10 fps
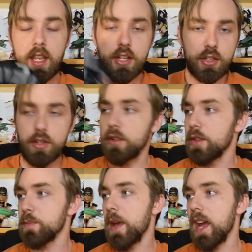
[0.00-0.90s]
sure,
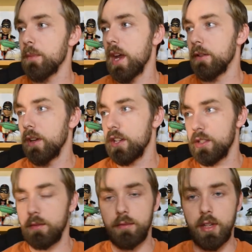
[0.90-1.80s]
this bag might
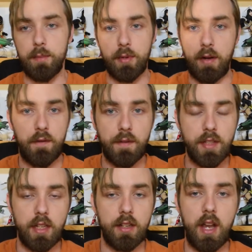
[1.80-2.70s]
range, you know, around
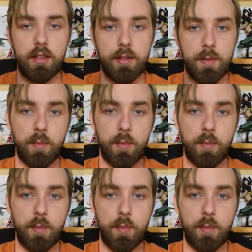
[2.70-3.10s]
$15.